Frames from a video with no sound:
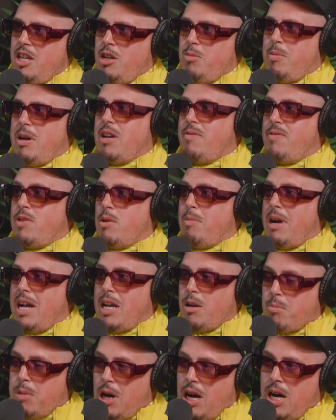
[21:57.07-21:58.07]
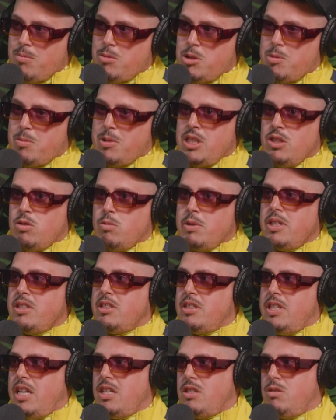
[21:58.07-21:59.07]
Think about if you're buying Palm Springs real
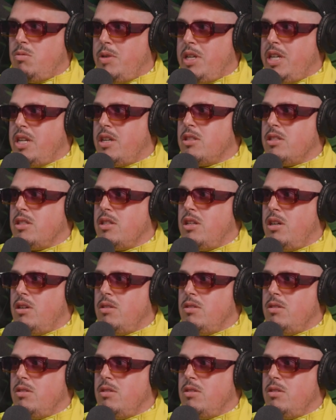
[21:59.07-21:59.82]
estate 20 years ago.